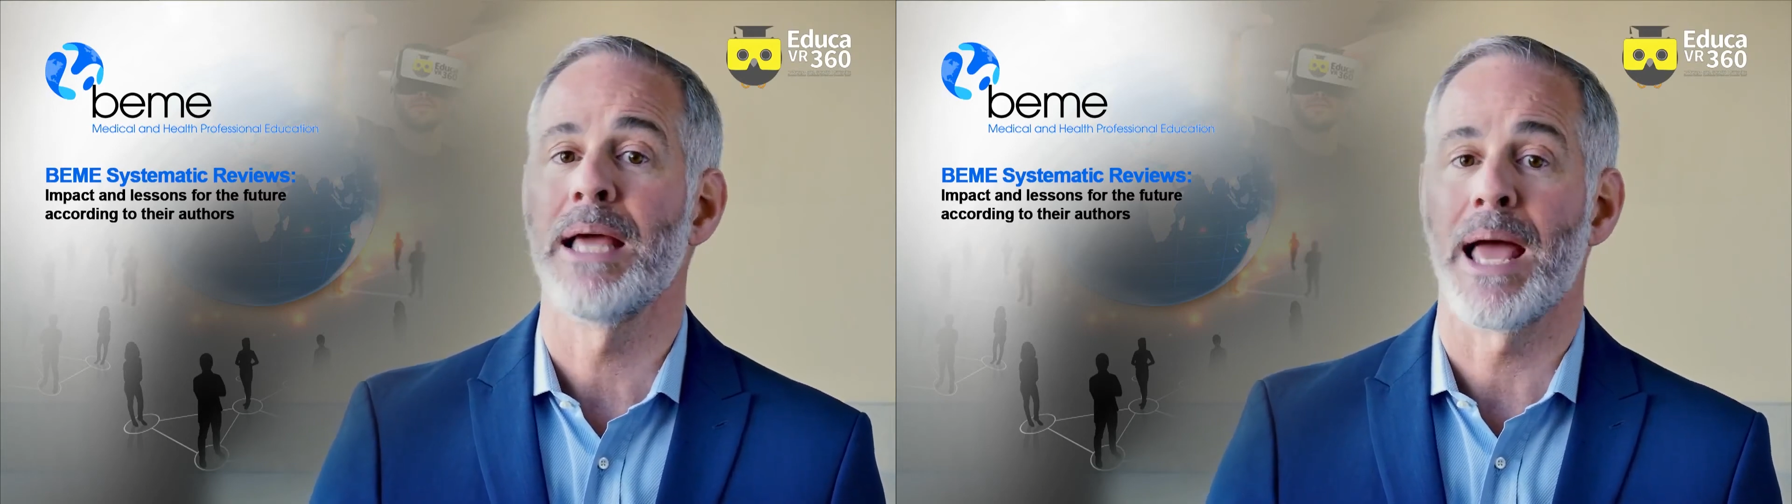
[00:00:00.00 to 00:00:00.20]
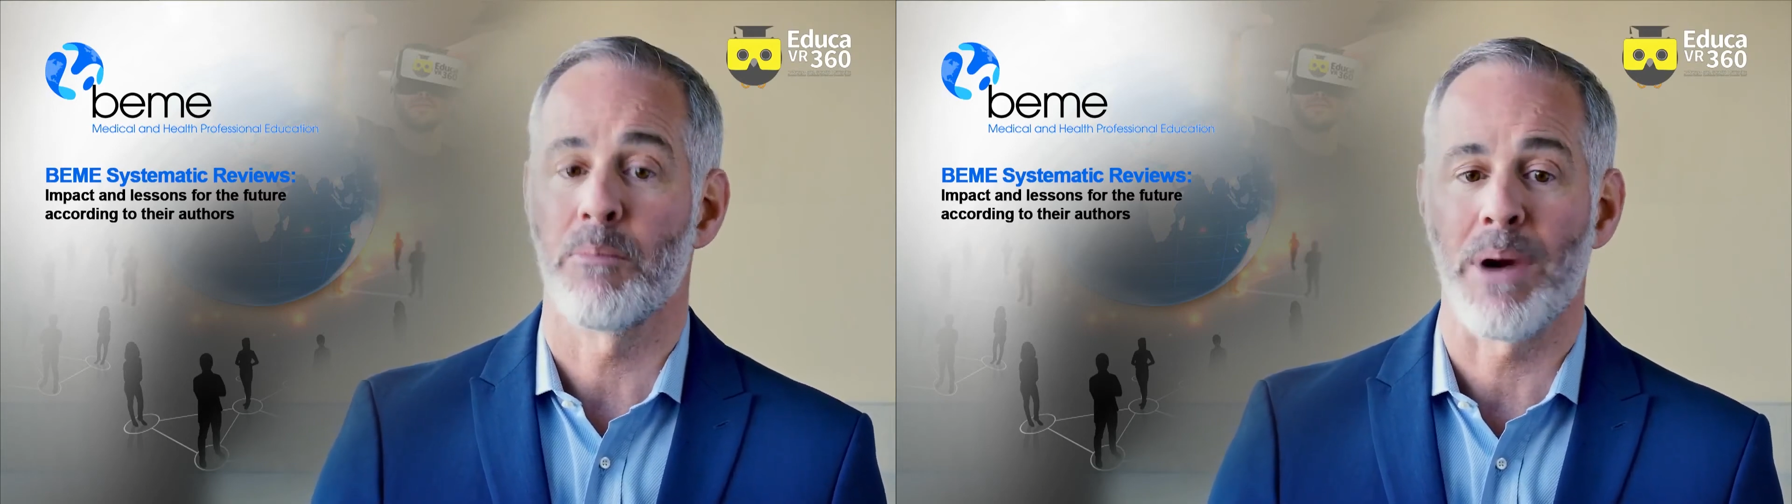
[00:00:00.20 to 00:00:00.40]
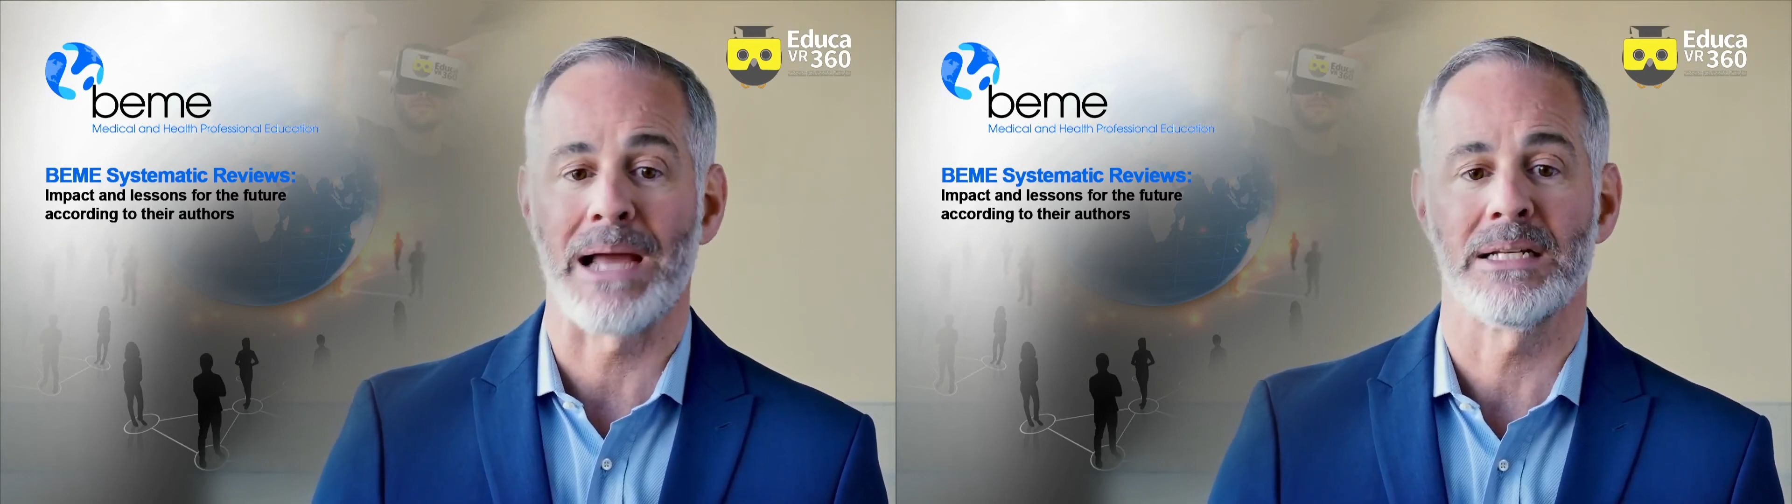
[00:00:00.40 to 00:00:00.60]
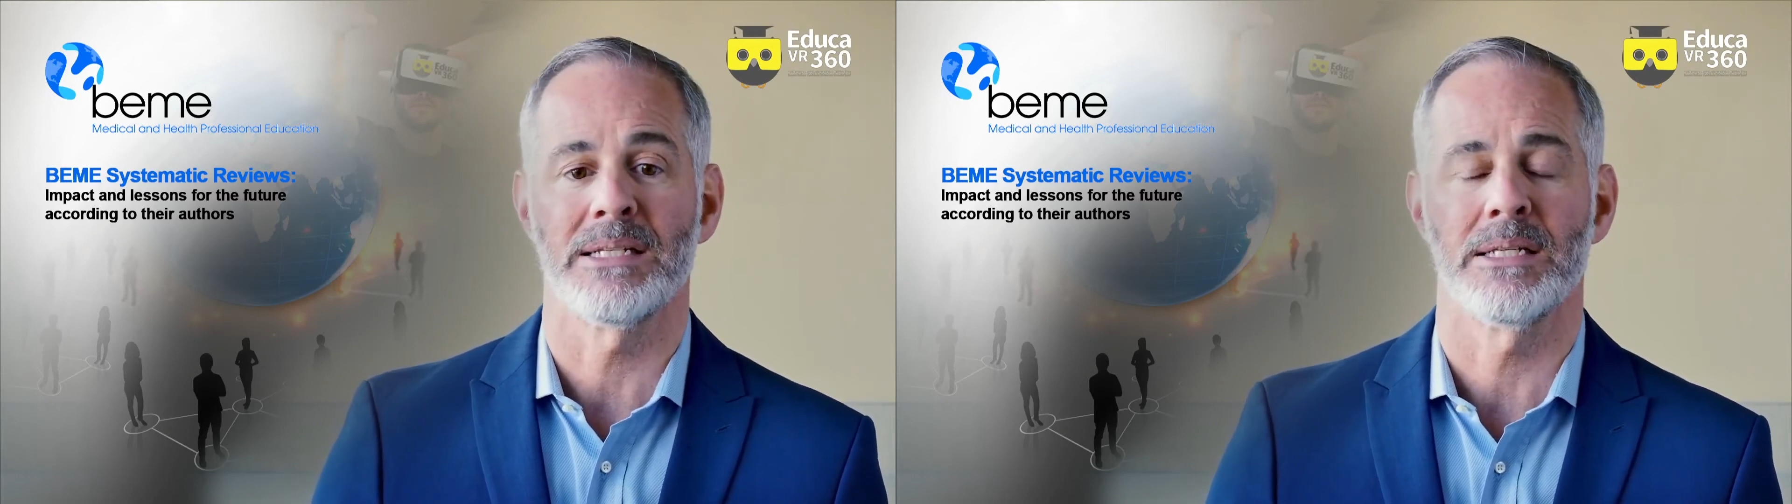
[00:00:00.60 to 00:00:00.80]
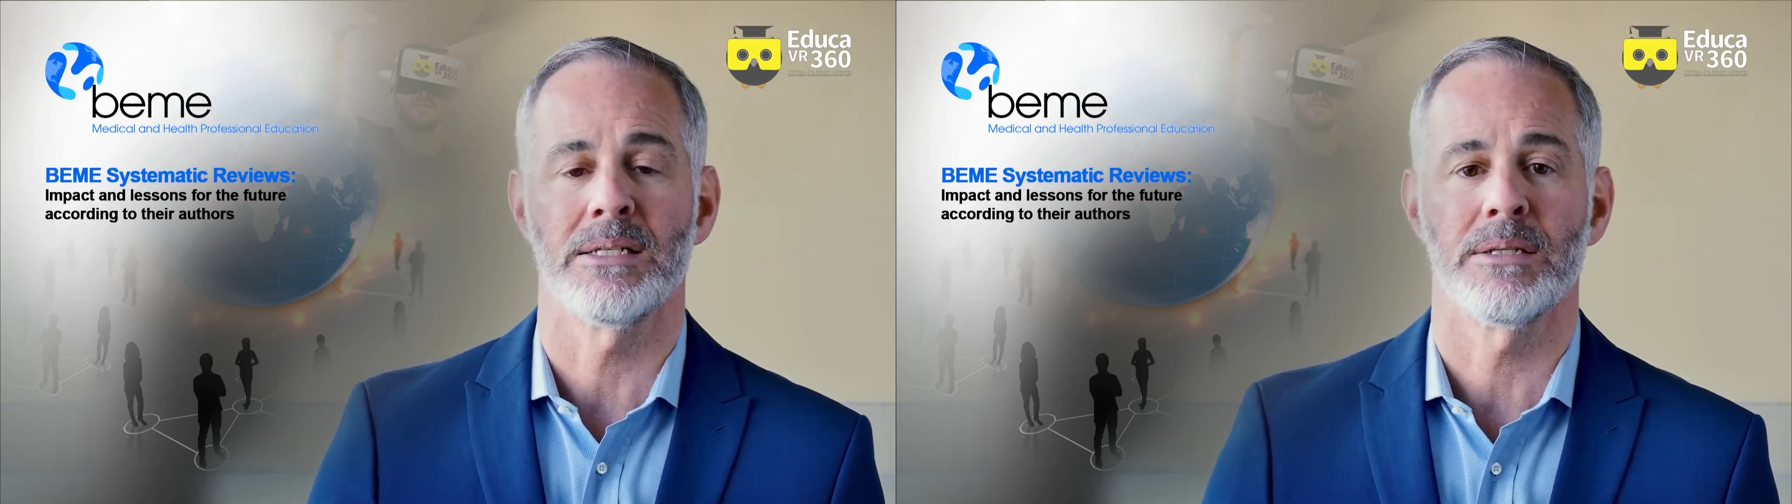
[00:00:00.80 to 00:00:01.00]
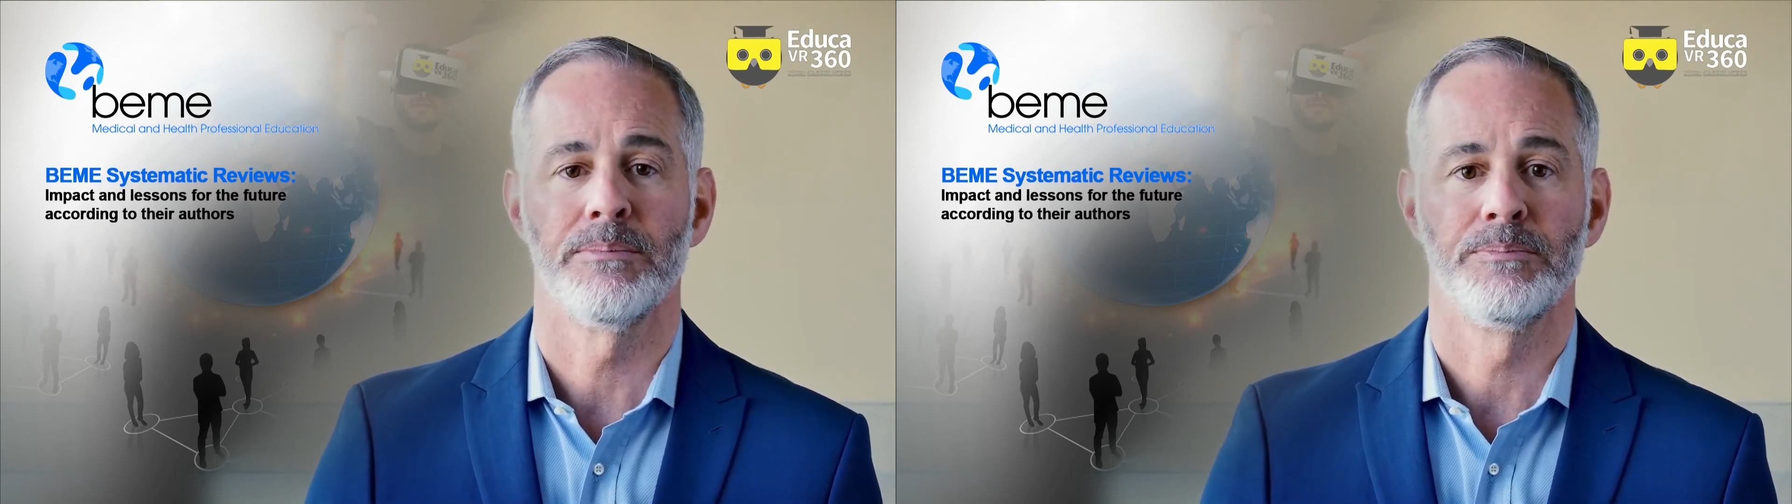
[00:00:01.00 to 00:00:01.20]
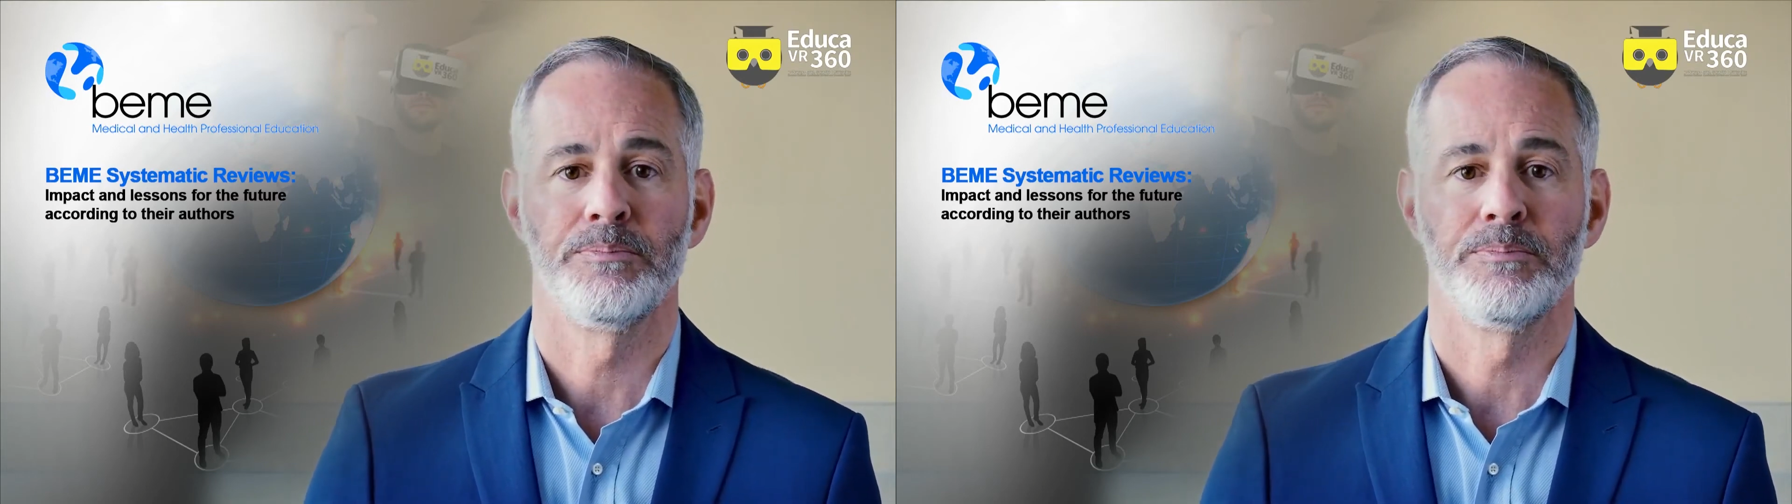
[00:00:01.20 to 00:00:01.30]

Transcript: and practices.